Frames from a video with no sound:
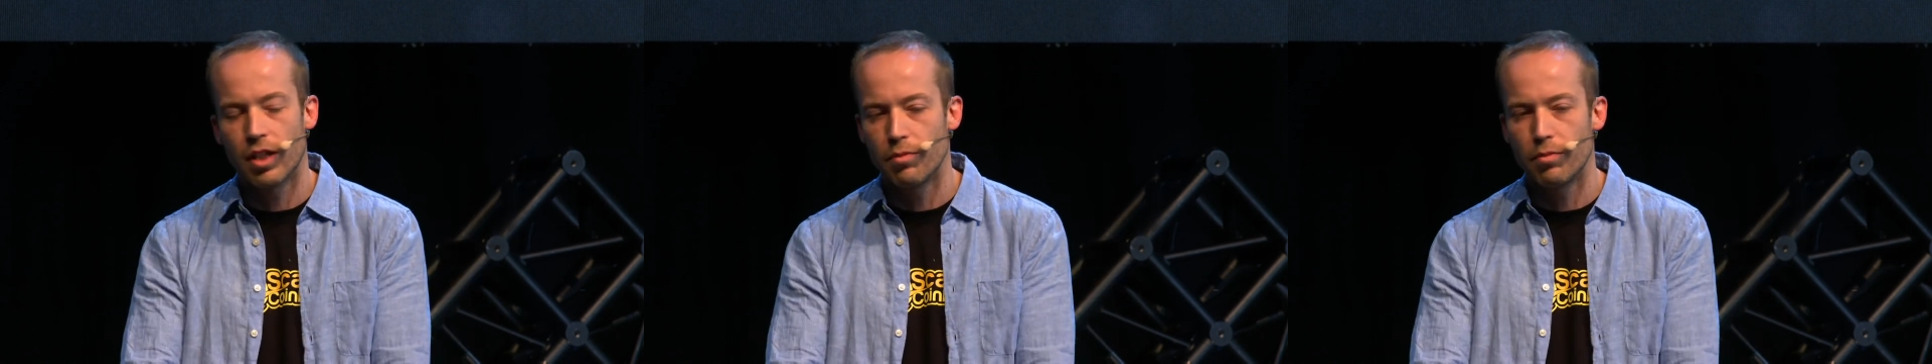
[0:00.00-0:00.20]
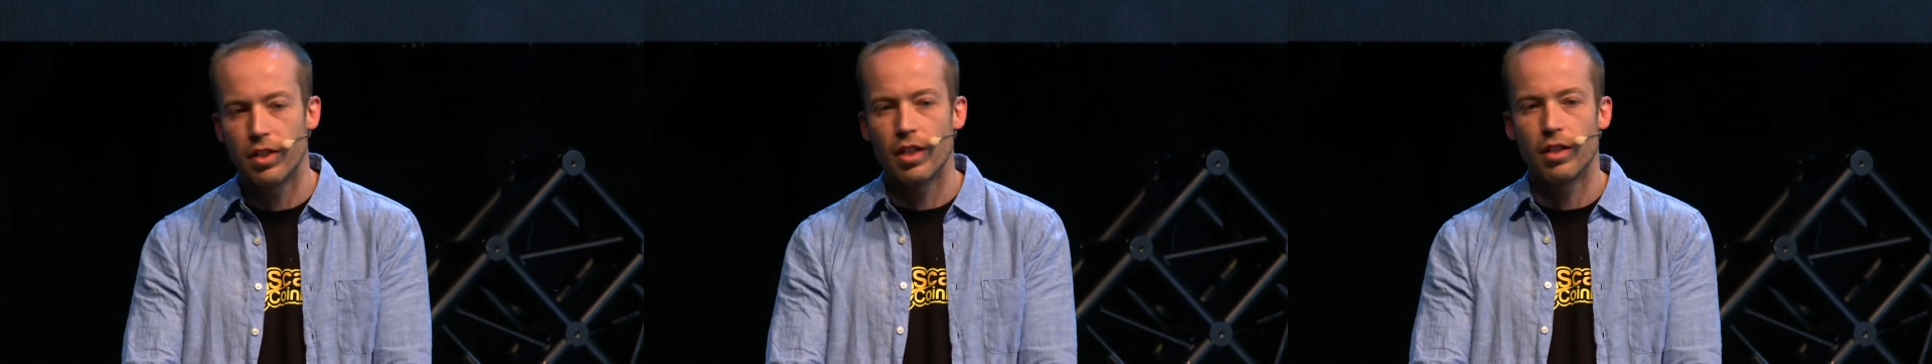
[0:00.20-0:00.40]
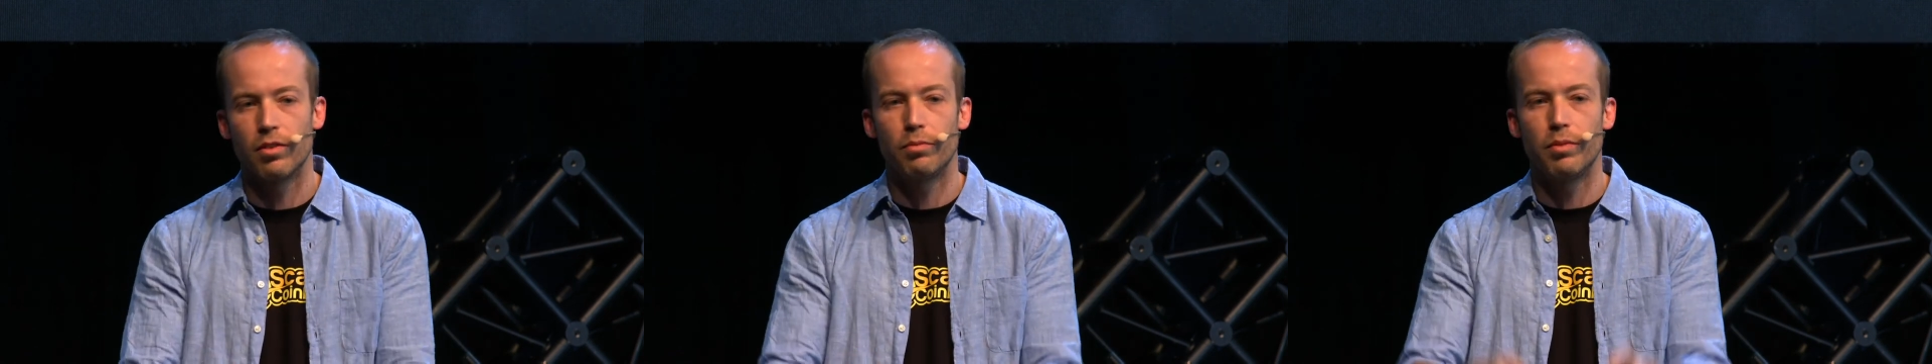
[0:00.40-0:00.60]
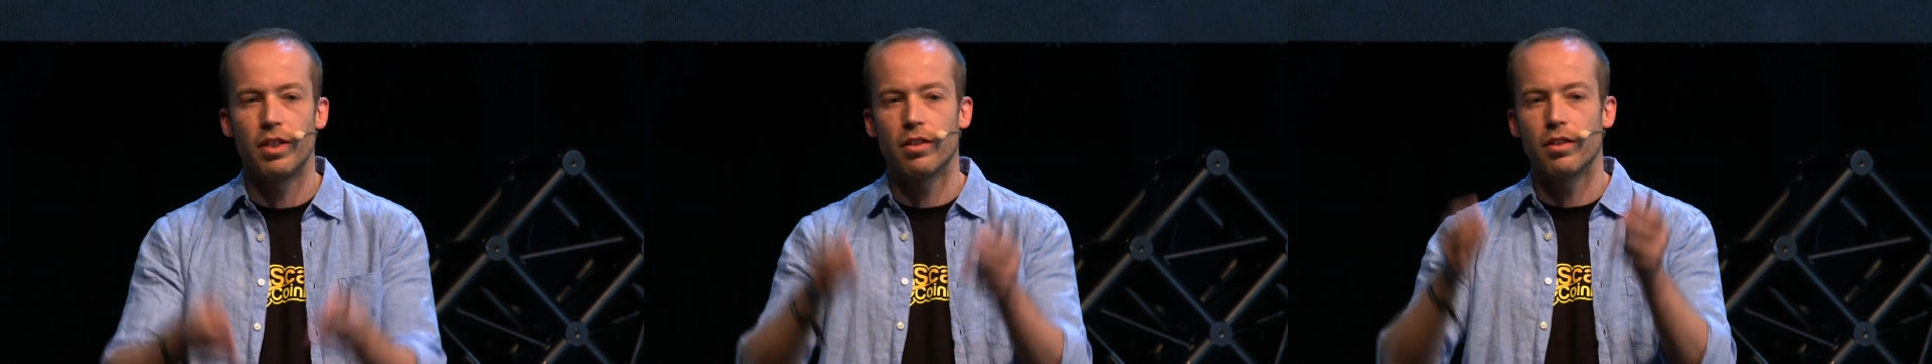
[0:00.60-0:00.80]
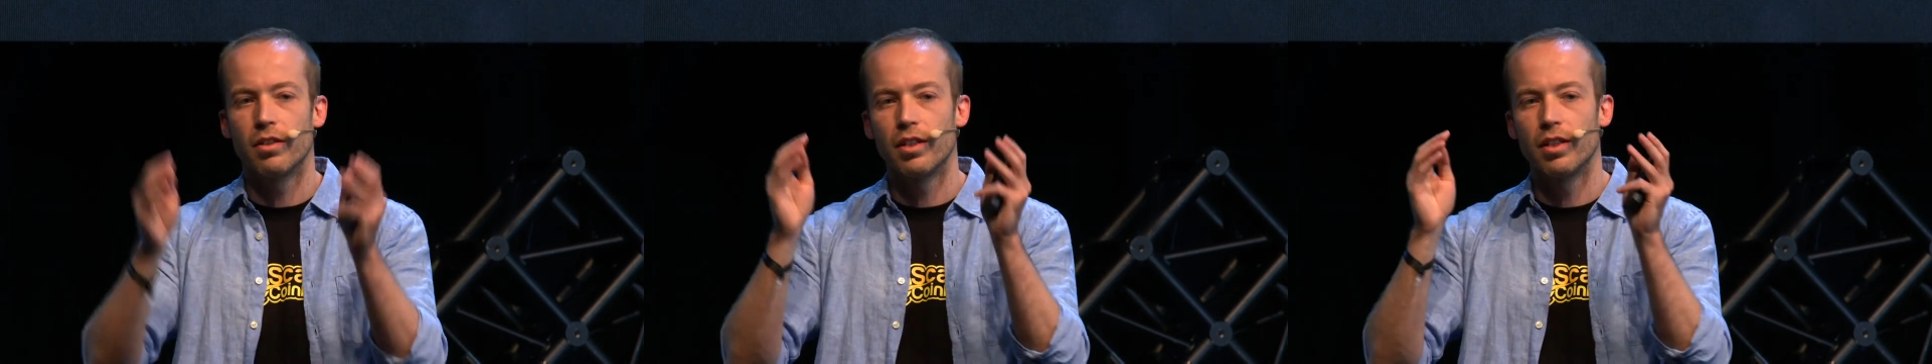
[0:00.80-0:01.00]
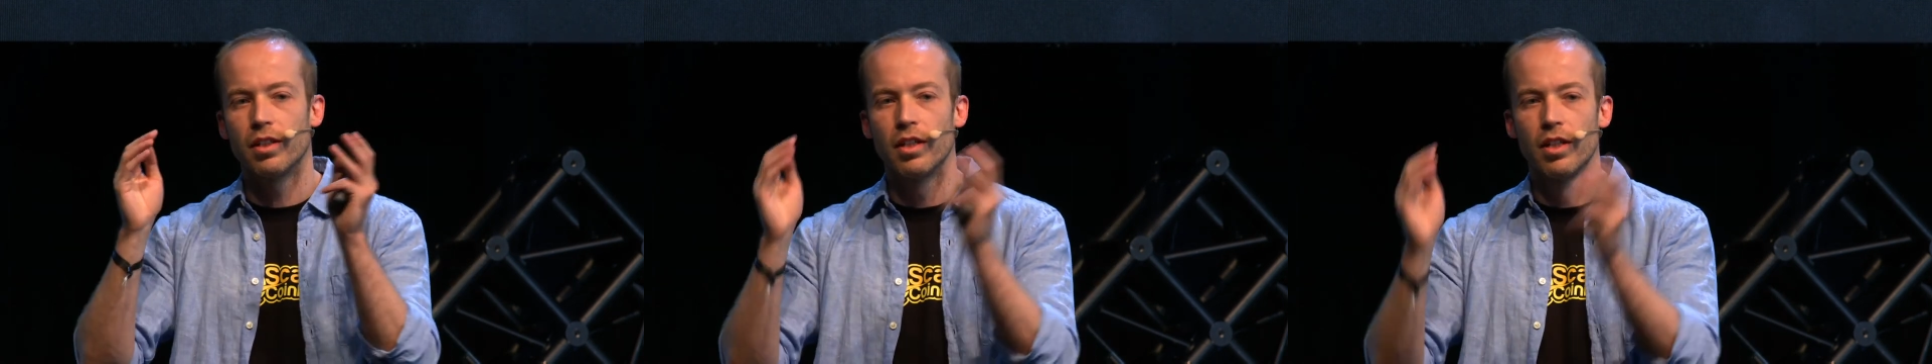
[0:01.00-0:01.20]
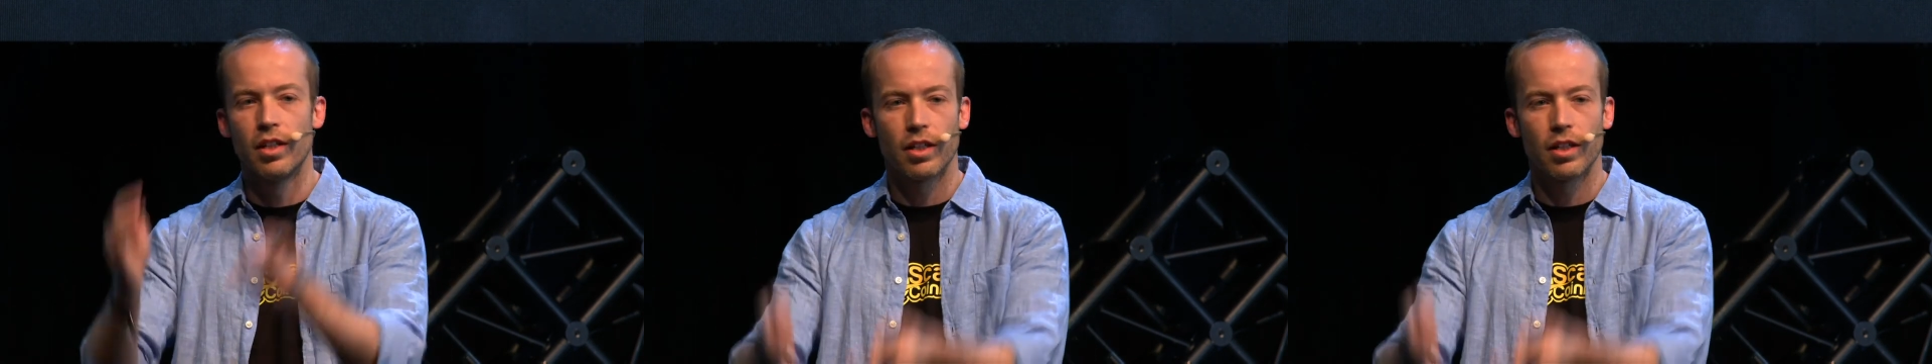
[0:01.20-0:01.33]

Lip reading: can be done on Bitcoin,